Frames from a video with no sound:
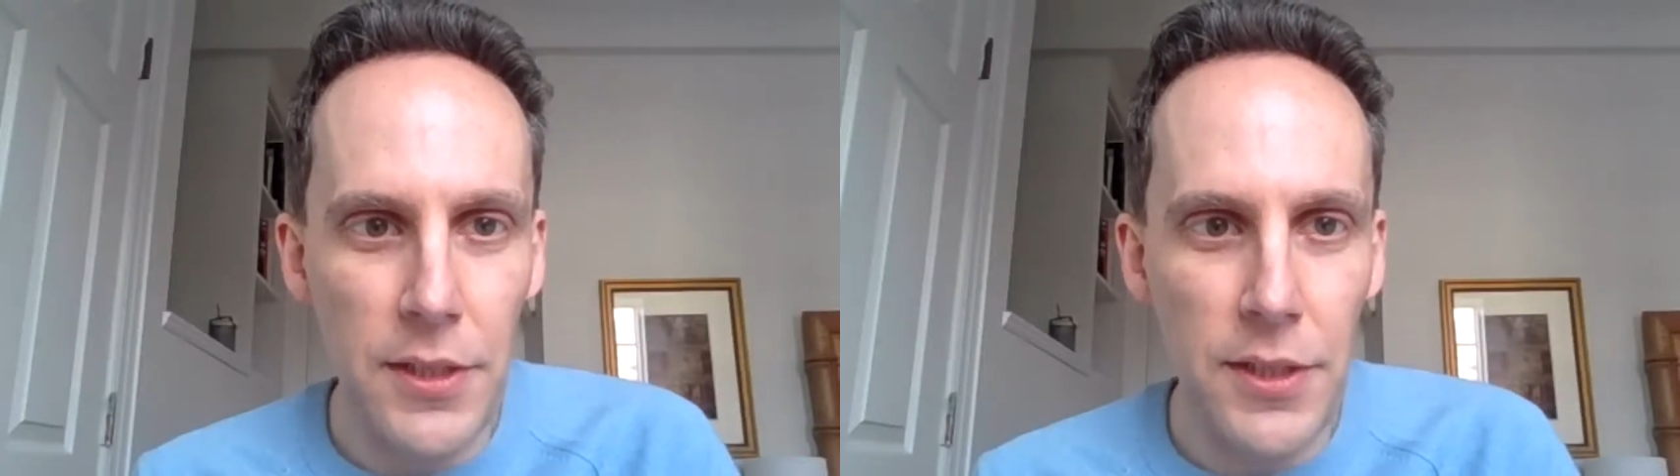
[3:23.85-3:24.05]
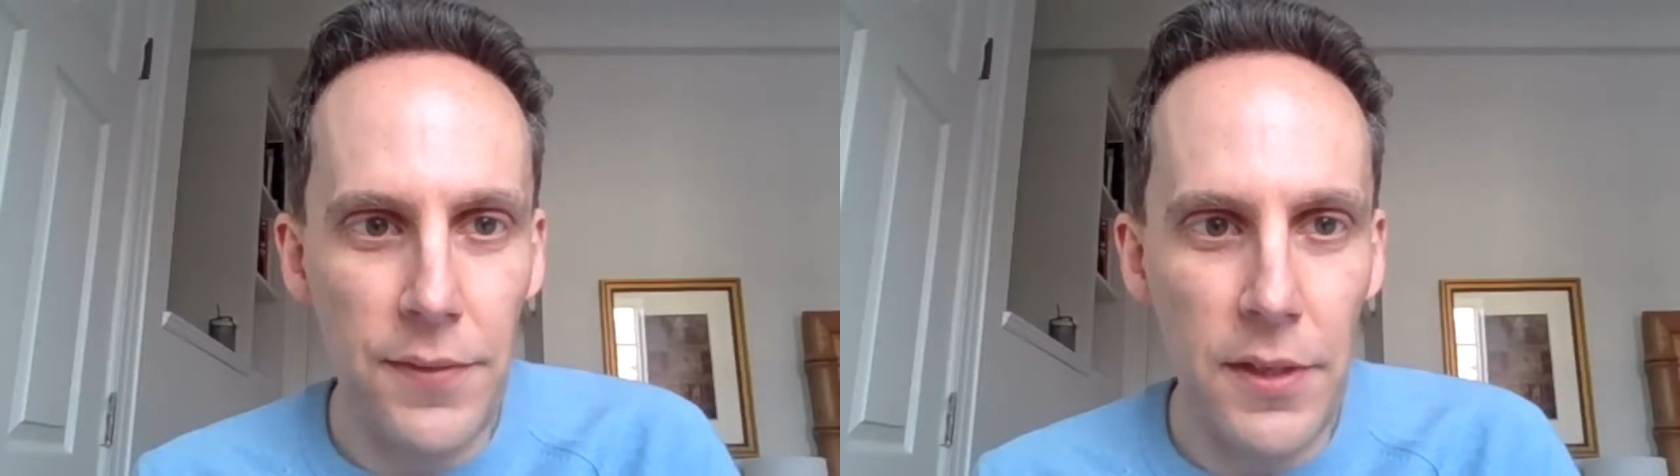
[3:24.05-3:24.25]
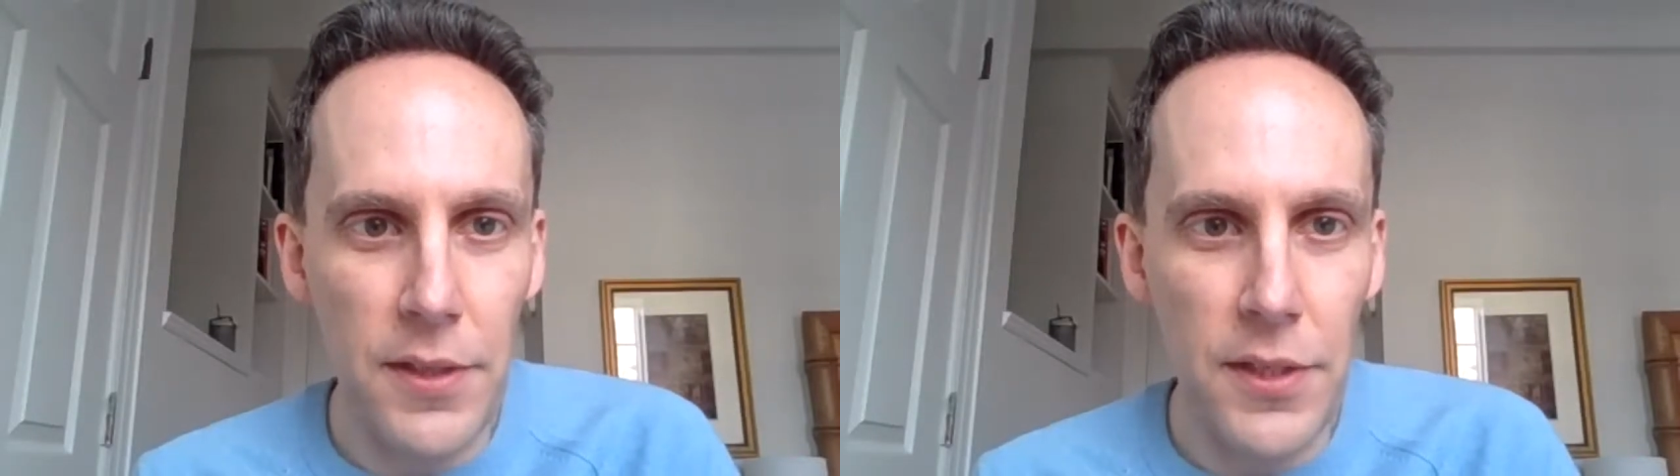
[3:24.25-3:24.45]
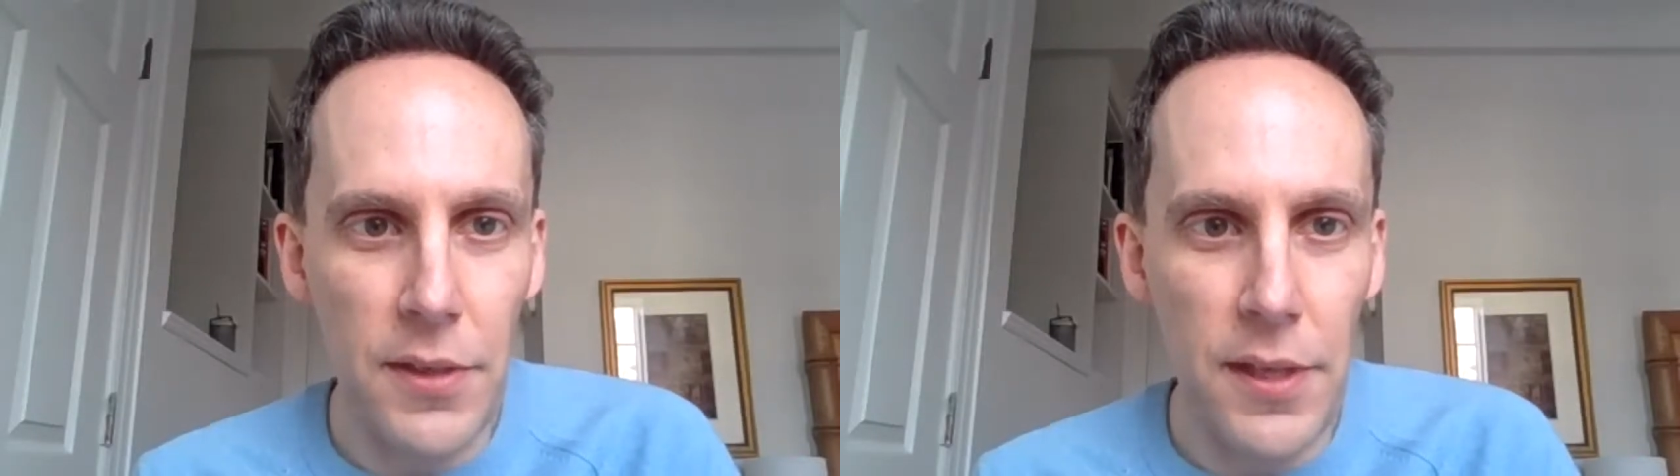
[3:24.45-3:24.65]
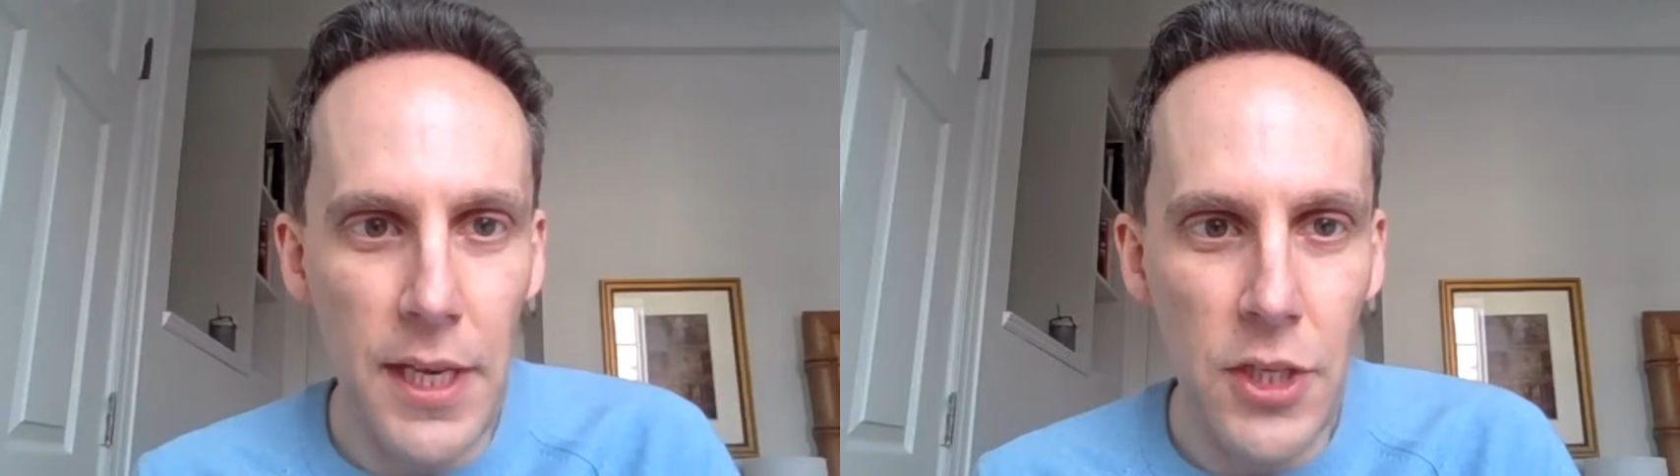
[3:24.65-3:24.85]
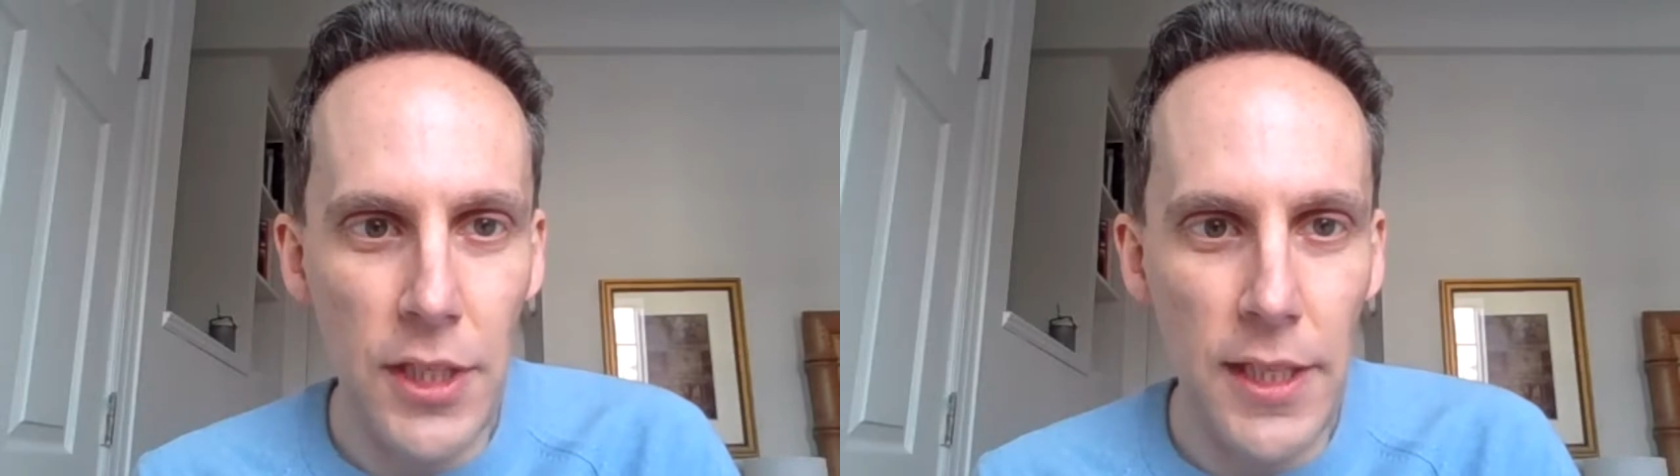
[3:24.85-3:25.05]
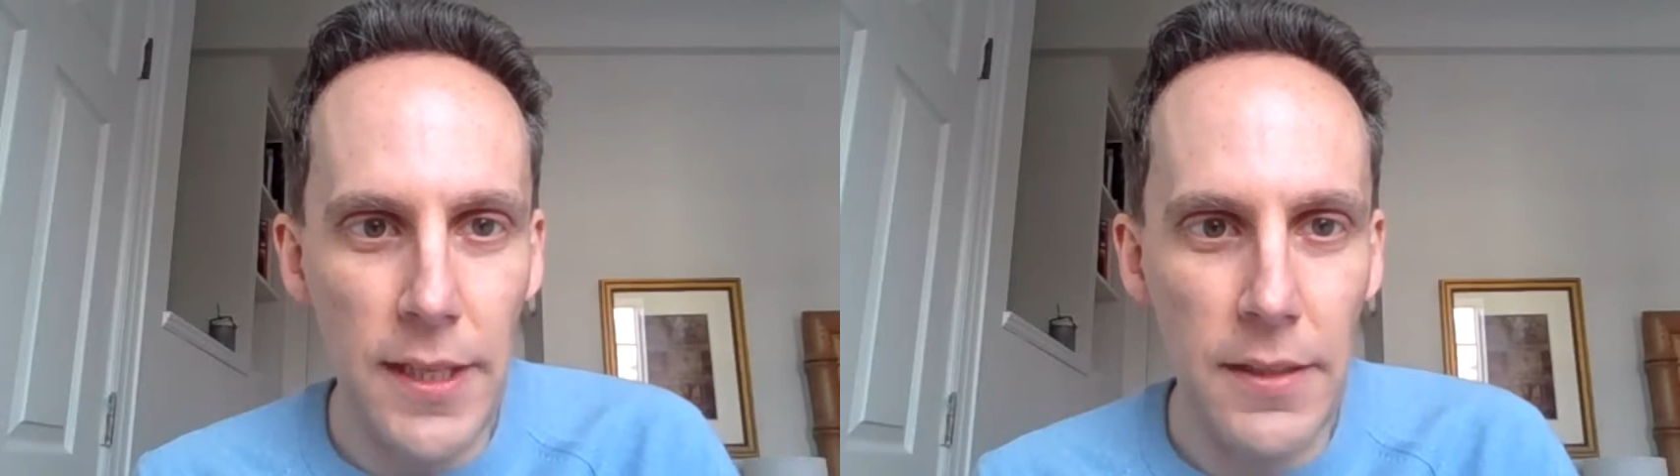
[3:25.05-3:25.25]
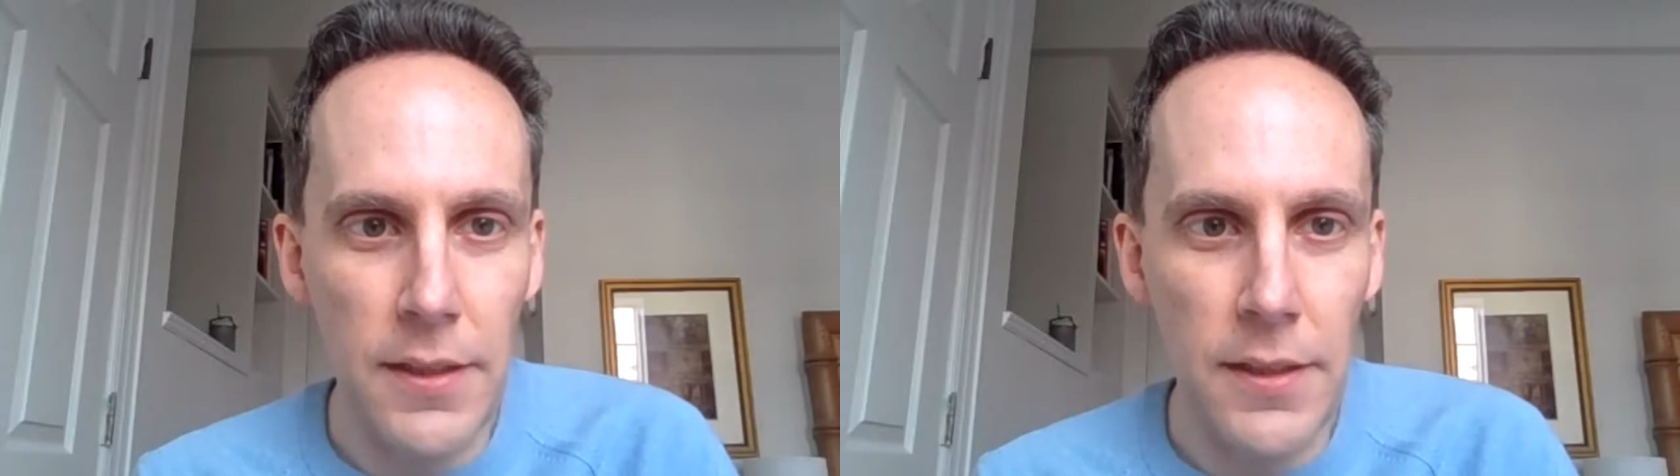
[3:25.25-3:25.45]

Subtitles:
to focus on initially?